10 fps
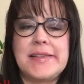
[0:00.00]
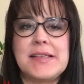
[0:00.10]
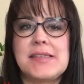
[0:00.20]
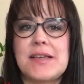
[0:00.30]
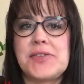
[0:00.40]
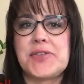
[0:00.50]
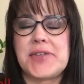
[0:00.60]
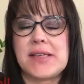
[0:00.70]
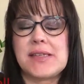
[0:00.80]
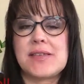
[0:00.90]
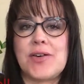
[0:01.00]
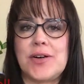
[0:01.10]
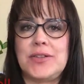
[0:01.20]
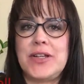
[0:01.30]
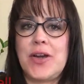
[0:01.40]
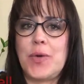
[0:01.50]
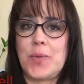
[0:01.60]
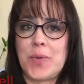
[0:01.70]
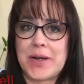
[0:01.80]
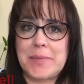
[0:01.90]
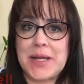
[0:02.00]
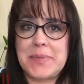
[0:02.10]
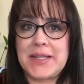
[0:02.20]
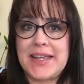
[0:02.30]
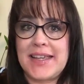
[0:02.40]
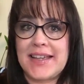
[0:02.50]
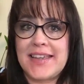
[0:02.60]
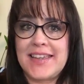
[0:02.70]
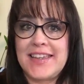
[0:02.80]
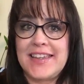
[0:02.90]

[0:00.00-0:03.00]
This exercise is called What Am I Playing?